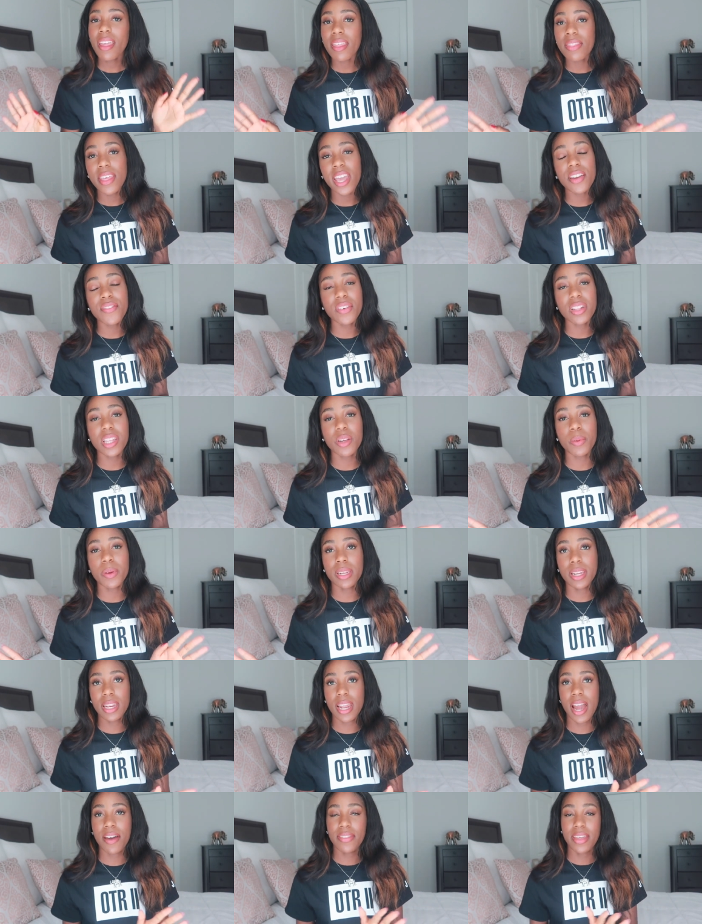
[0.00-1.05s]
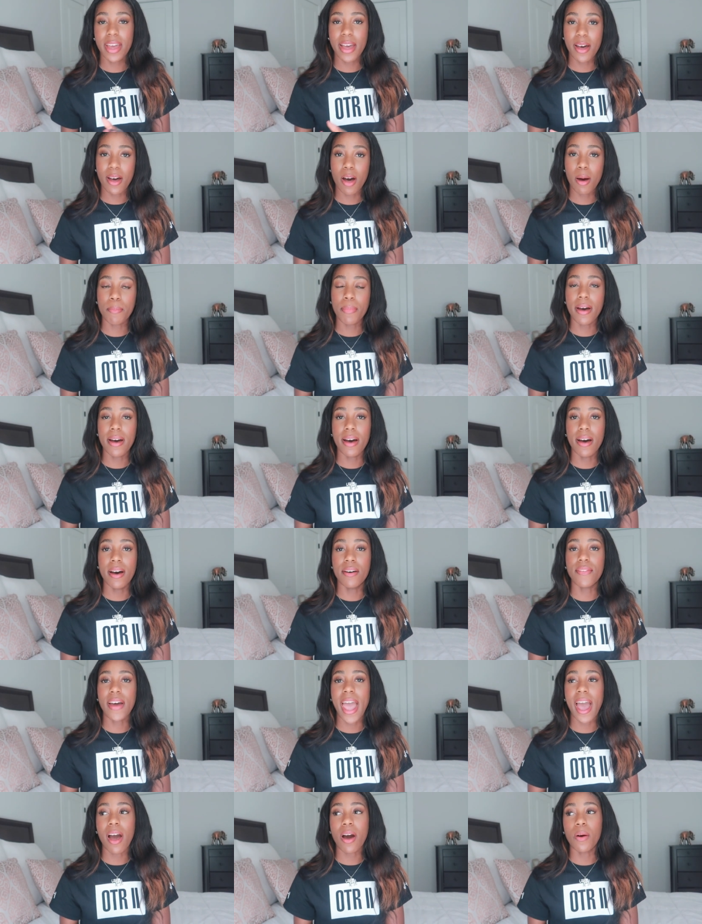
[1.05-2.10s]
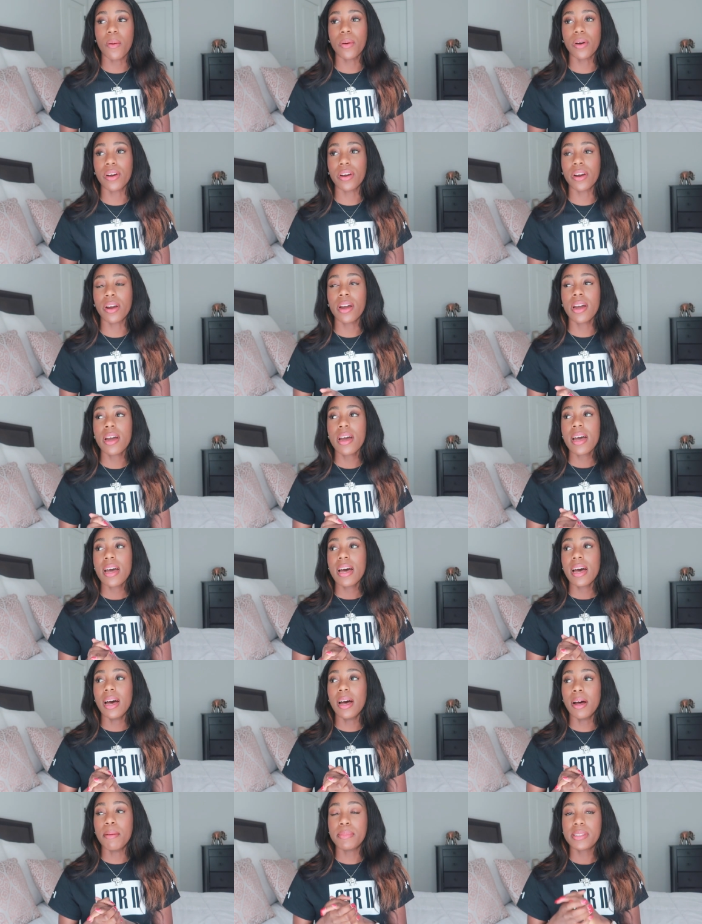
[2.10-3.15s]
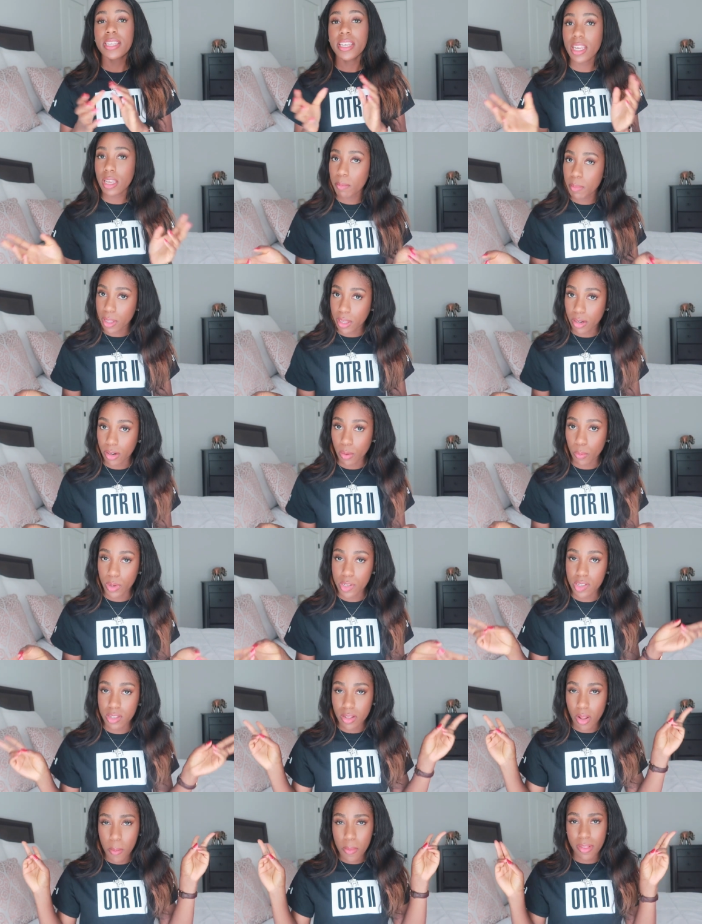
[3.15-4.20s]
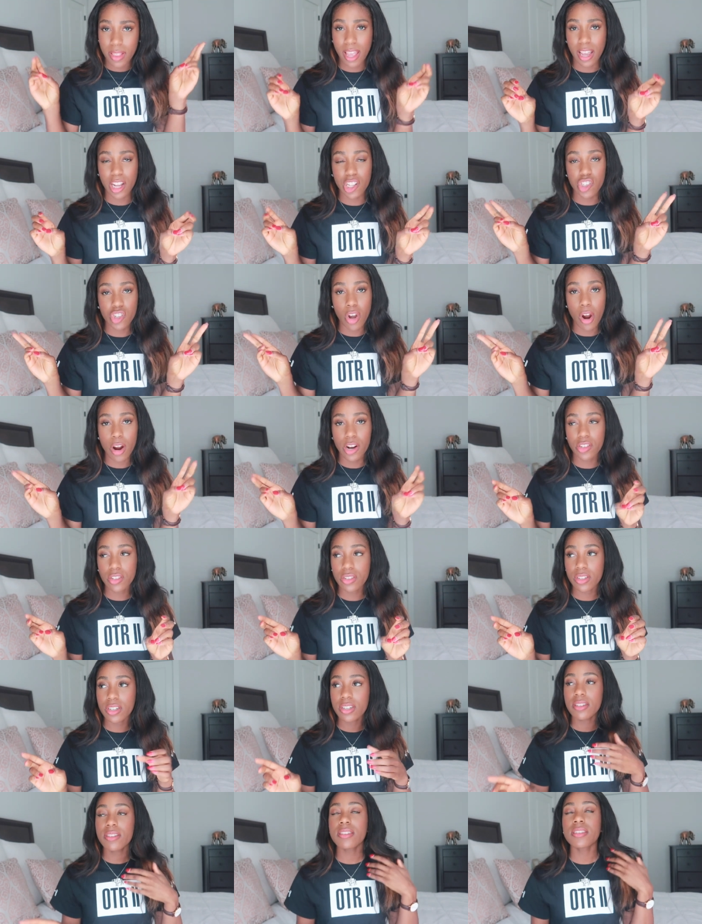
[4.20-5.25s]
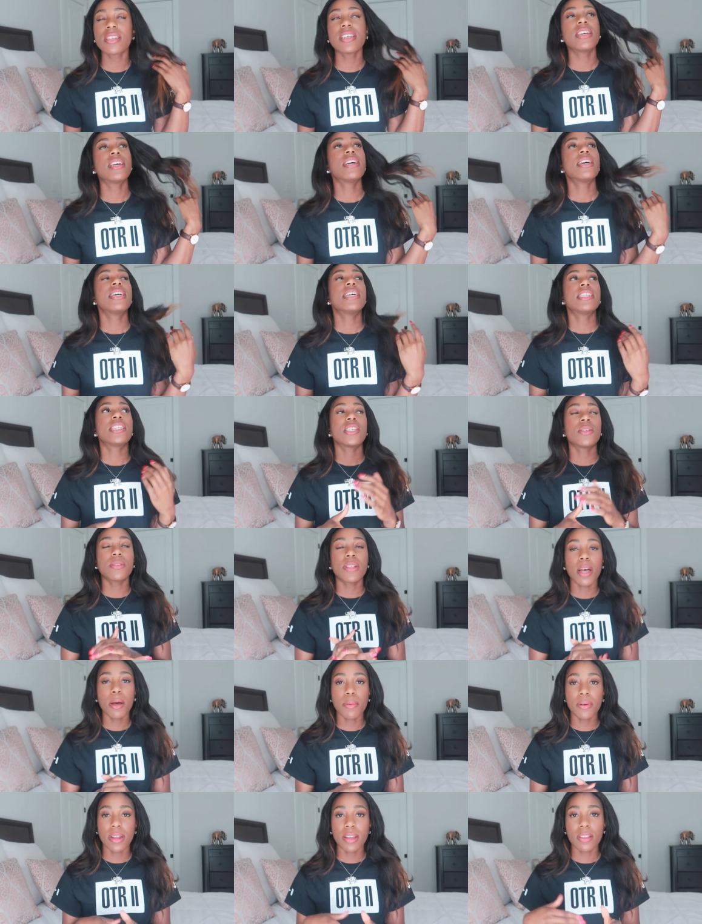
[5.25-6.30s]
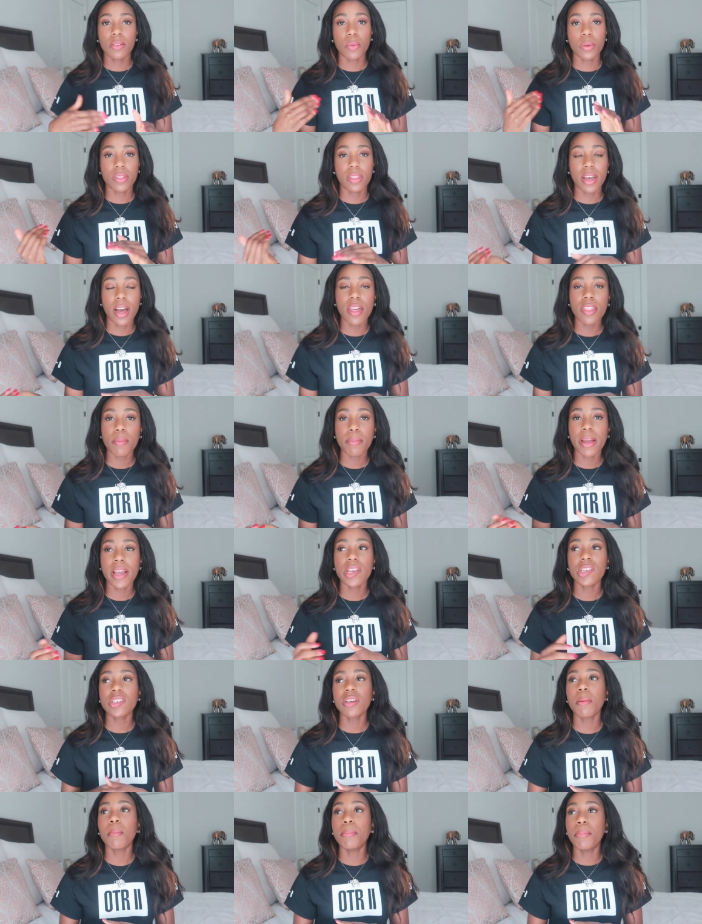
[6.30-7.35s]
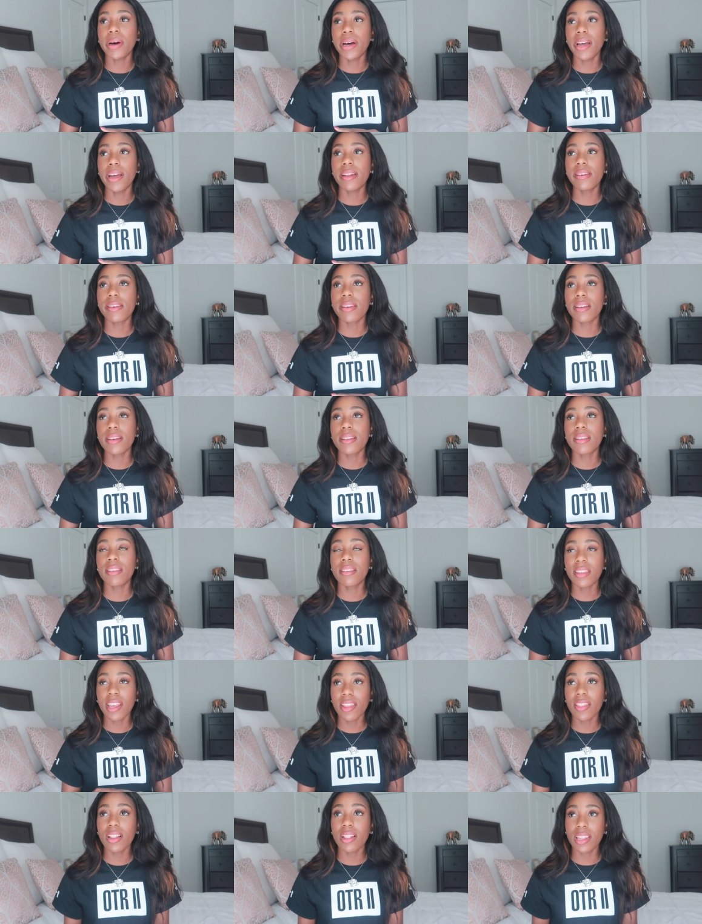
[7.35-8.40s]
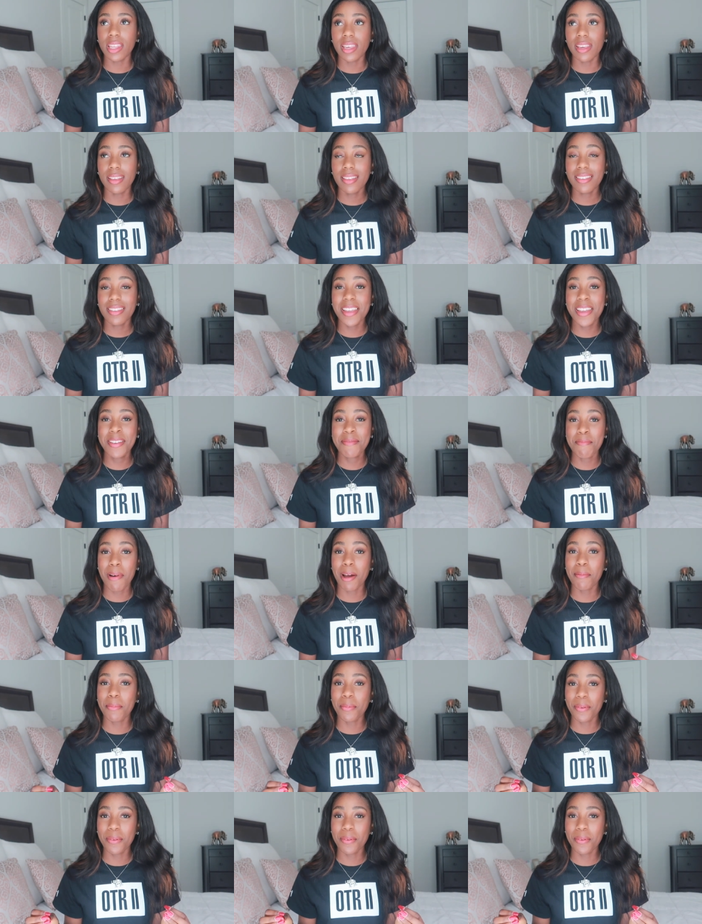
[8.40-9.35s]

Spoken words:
thankfully, we did have the help of our team leader, which is almost like a charge nurse. She was helping us with the other patient, but to say the least, my